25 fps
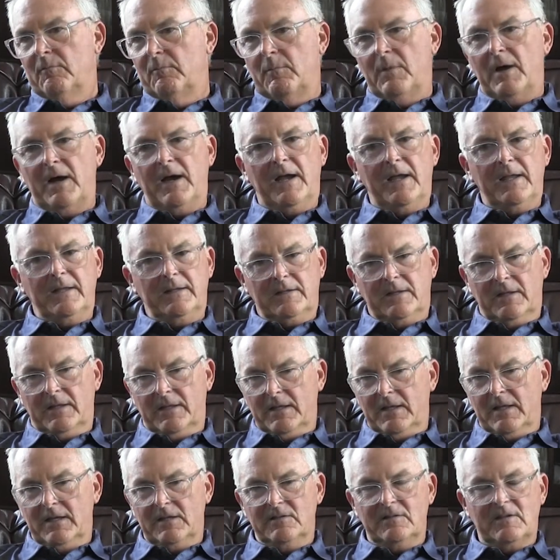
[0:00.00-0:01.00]
my
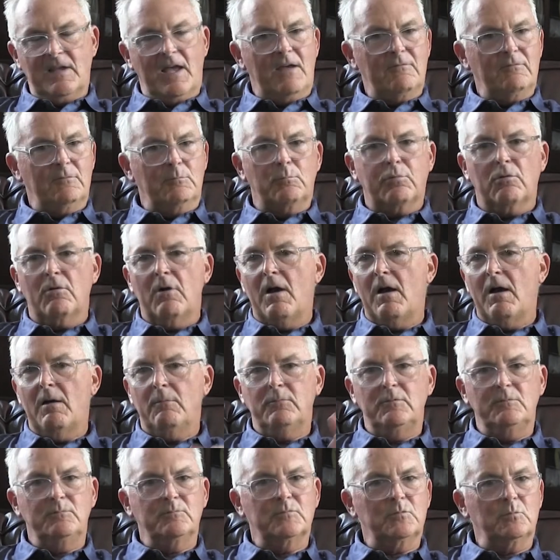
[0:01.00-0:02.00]
kid is having
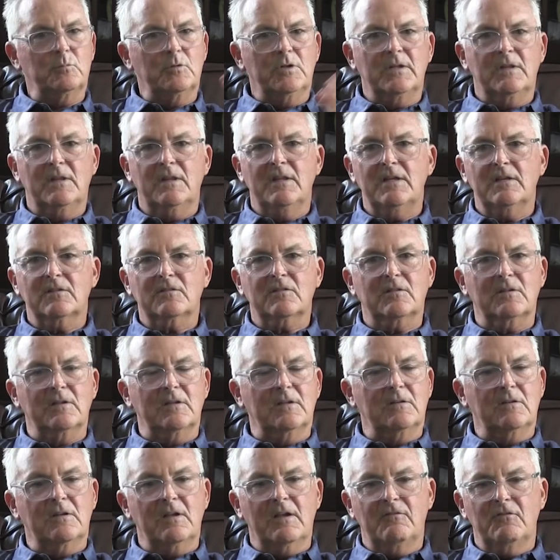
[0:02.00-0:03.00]
problems with this
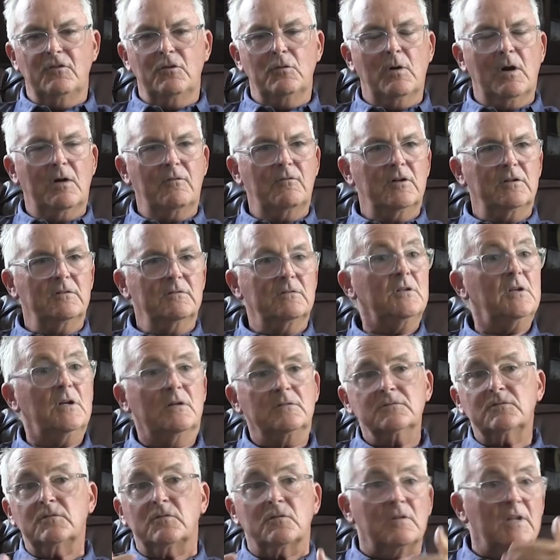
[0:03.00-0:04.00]
and, you ever, you
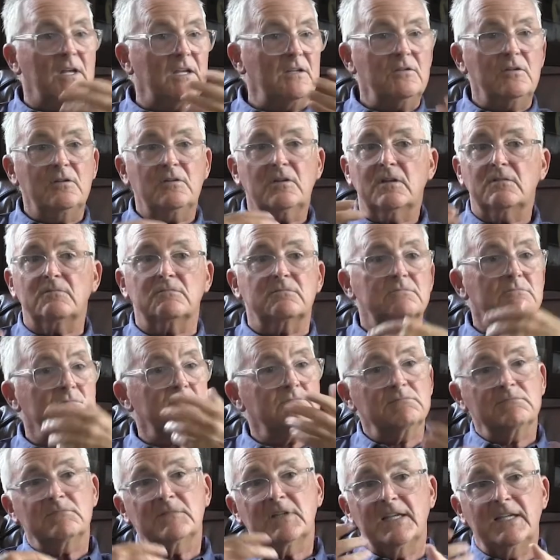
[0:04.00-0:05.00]
know, so then you can
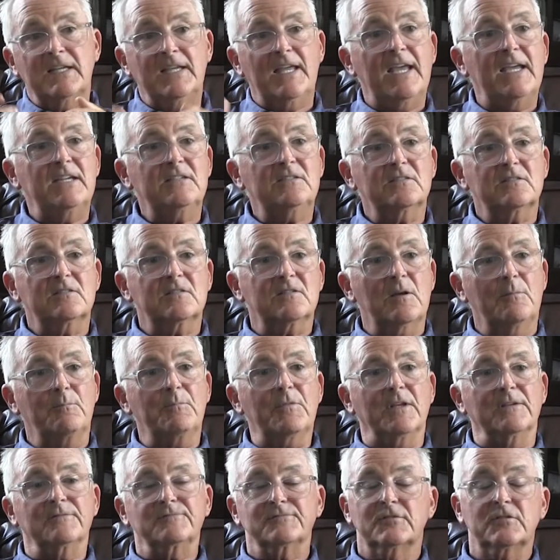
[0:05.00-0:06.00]
engage in
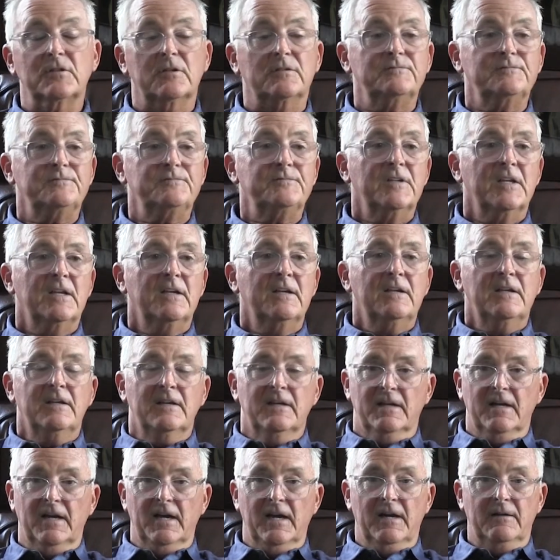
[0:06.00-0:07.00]
something. So,
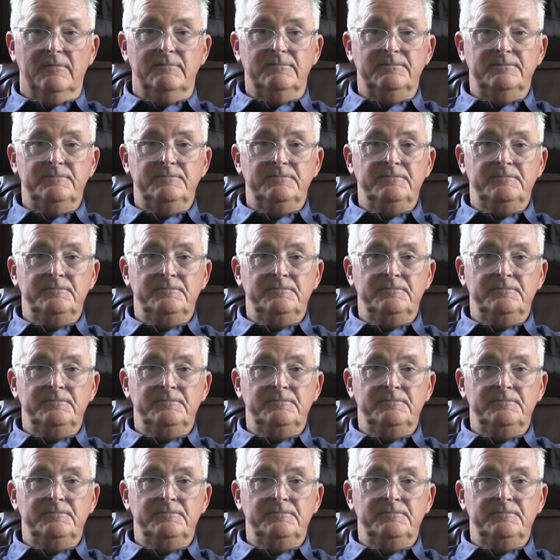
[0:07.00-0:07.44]
uh,